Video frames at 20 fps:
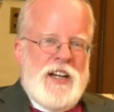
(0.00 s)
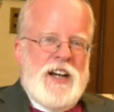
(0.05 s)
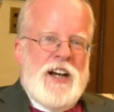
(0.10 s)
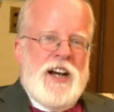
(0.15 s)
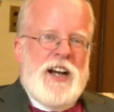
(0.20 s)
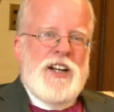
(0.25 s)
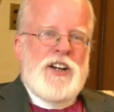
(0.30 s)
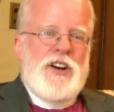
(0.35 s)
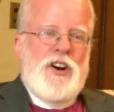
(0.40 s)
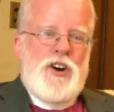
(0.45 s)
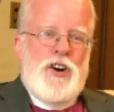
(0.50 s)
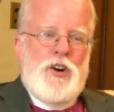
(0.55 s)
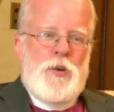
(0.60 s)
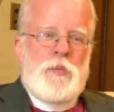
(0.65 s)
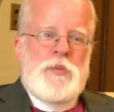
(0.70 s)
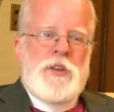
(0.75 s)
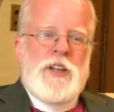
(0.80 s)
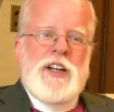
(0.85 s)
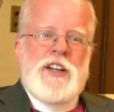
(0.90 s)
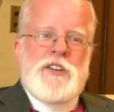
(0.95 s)
I
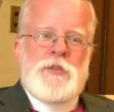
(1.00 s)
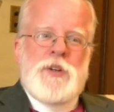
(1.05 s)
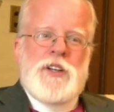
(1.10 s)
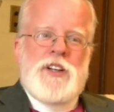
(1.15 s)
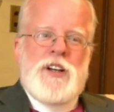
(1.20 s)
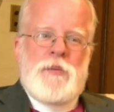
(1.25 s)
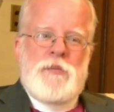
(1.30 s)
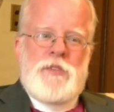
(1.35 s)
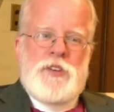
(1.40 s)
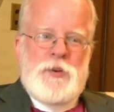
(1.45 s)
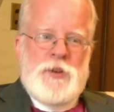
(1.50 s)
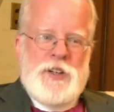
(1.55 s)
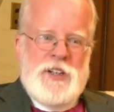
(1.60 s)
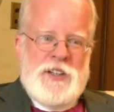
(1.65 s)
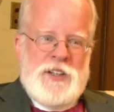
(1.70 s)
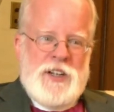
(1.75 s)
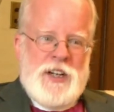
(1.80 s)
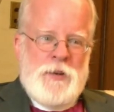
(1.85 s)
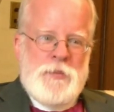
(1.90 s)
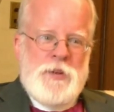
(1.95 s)
hope that as we come through
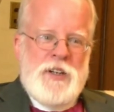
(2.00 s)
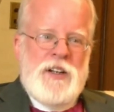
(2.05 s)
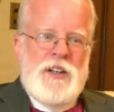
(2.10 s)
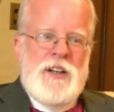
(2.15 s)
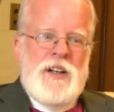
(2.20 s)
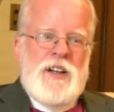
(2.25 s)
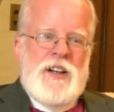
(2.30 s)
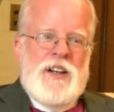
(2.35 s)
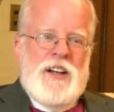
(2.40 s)
Indaba,